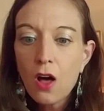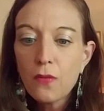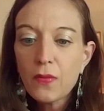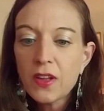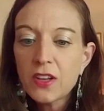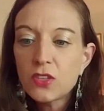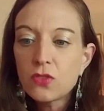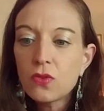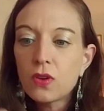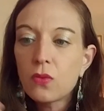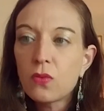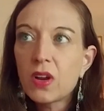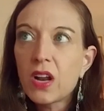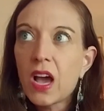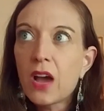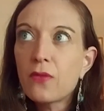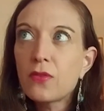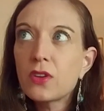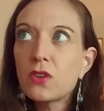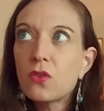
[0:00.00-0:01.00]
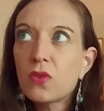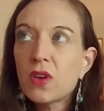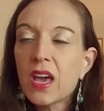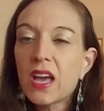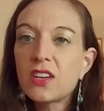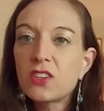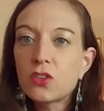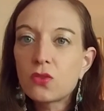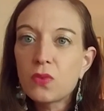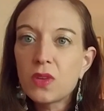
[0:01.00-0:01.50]
and doing whatever you can
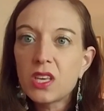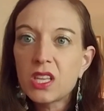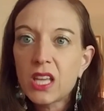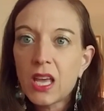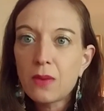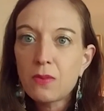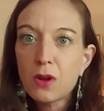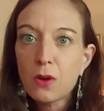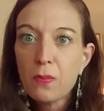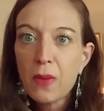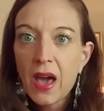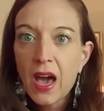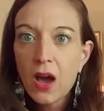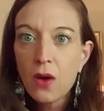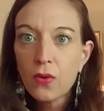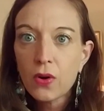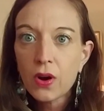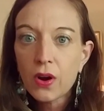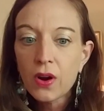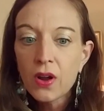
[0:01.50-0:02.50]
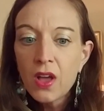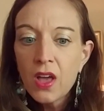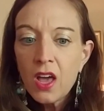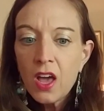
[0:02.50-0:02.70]
to reclaim your power,